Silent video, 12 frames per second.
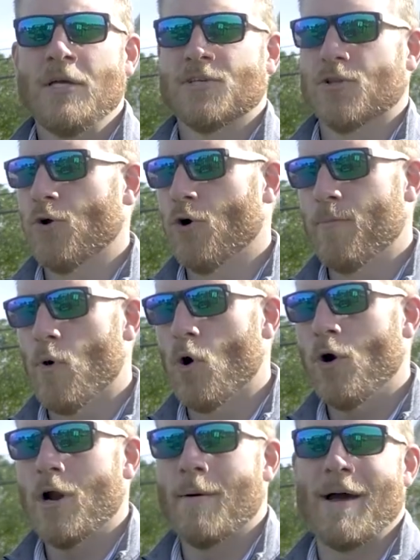to learn
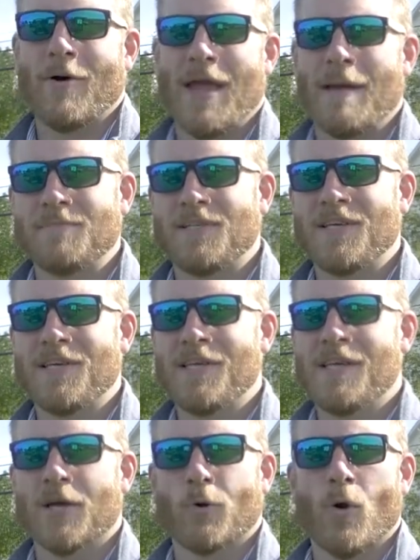more about
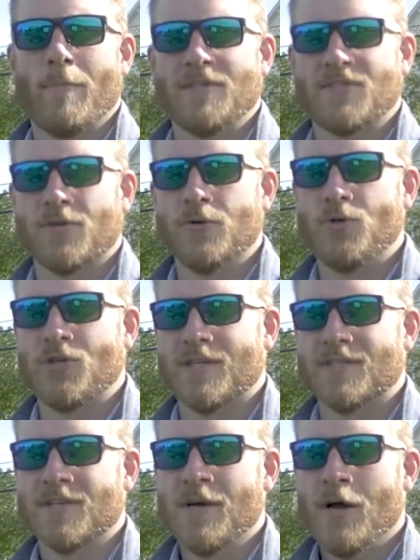MTE Equipment
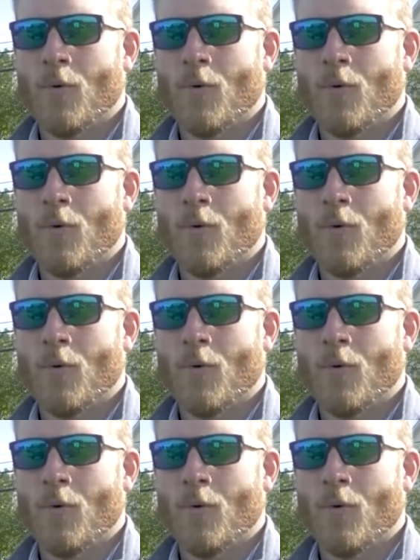Solutions.